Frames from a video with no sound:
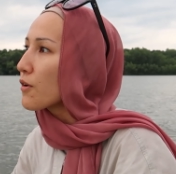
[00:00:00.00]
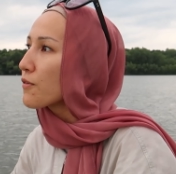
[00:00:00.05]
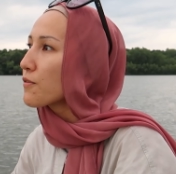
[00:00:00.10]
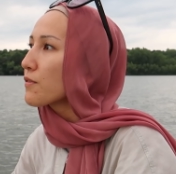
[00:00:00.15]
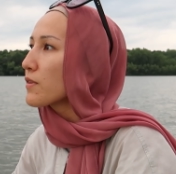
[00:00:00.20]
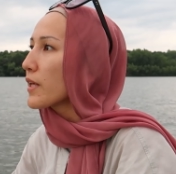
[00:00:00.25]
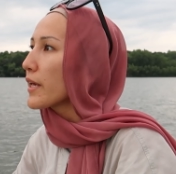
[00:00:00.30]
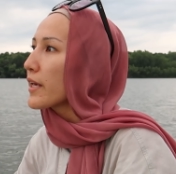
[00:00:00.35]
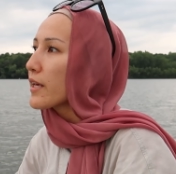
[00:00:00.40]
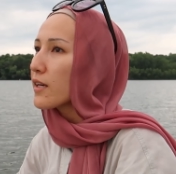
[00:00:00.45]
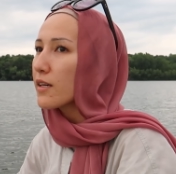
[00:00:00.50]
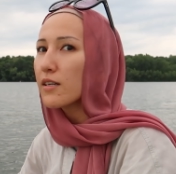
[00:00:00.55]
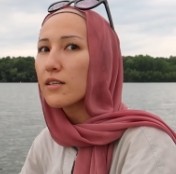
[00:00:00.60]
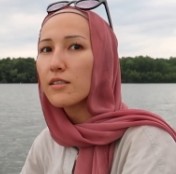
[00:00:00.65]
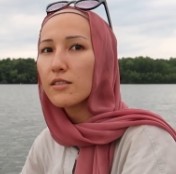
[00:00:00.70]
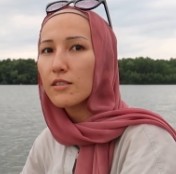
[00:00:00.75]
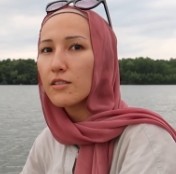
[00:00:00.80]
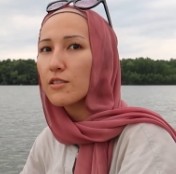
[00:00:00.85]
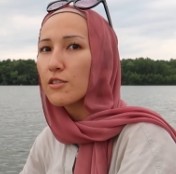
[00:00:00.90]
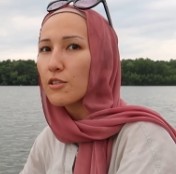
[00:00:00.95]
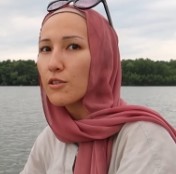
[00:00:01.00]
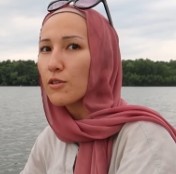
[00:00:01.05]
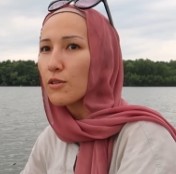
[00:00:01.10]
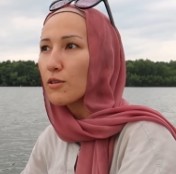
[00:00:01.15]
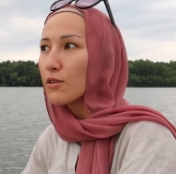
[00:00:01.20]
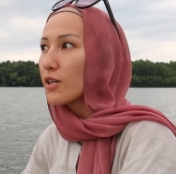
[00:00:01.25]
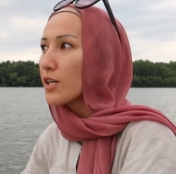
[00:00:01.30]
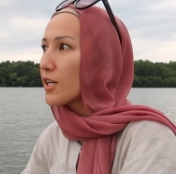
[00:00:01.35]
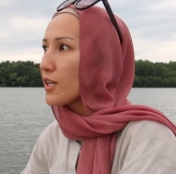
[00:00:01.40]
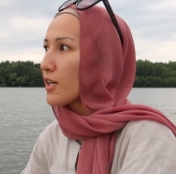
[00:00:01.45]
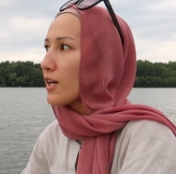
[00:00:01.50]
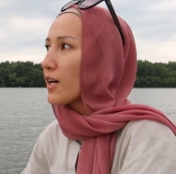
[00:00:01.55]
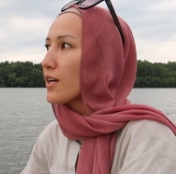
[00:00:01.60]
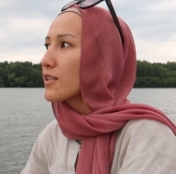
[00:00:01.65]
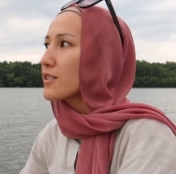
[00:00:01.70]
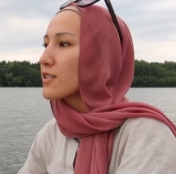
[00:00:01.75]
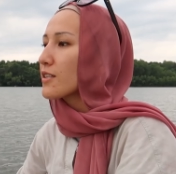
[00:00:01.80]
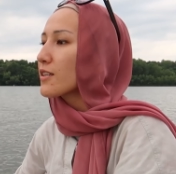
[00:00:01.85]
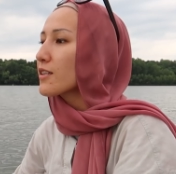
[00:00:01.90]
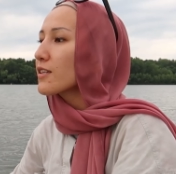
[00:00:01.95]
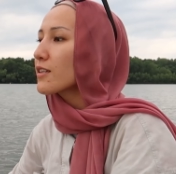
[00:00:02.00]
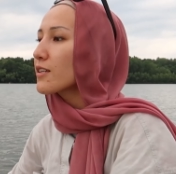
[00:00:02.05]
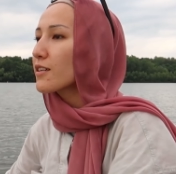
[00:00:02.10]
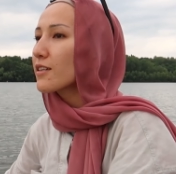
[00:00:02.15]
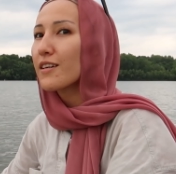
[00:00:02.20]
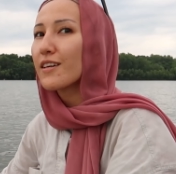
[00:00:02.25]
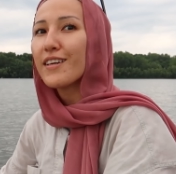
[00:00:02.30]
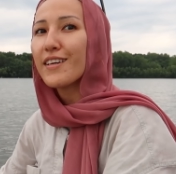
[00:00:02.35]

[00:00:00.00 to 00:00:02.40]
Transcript: of the lake so I here you are